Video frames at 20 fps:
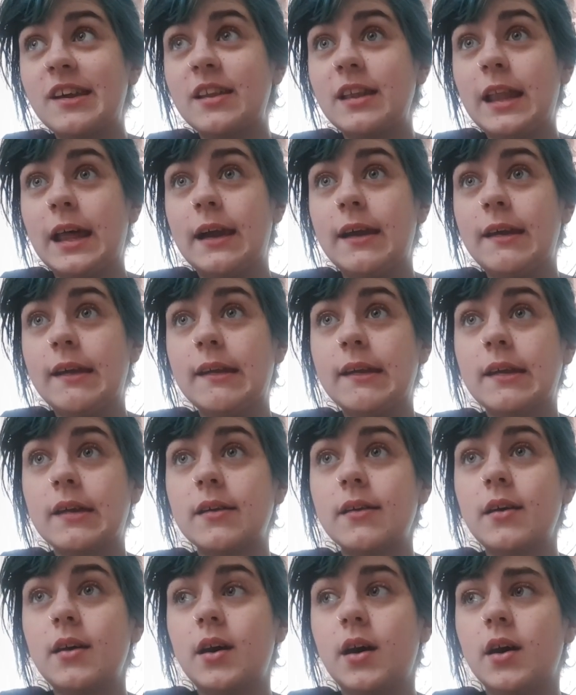like,
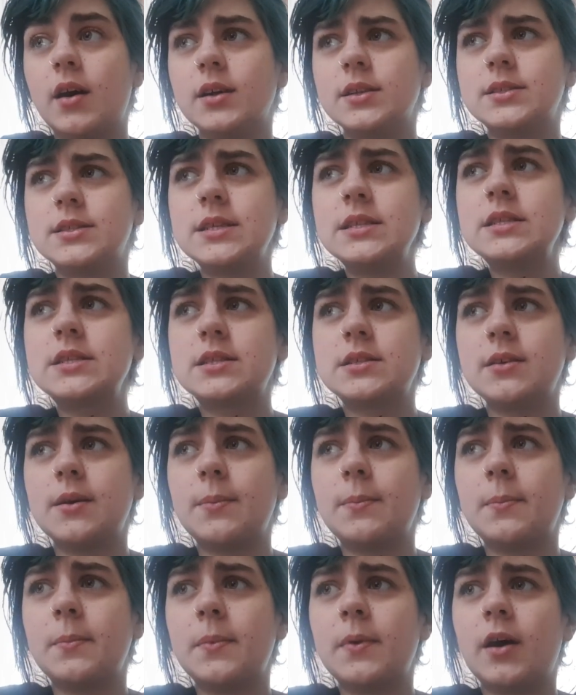
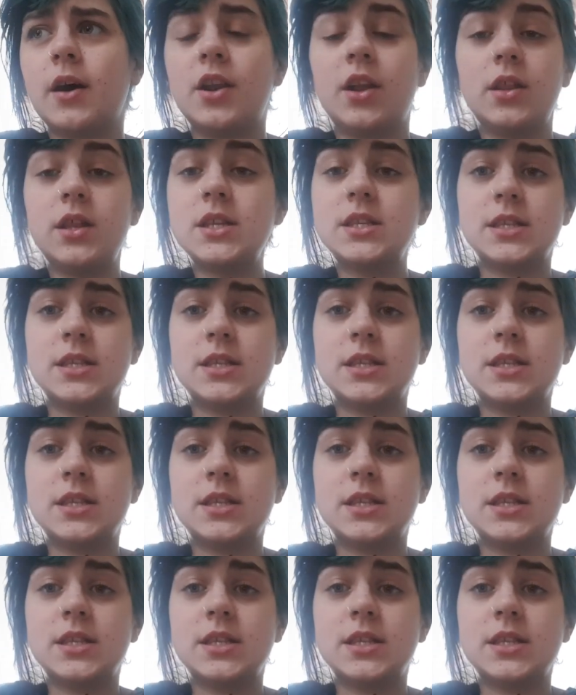another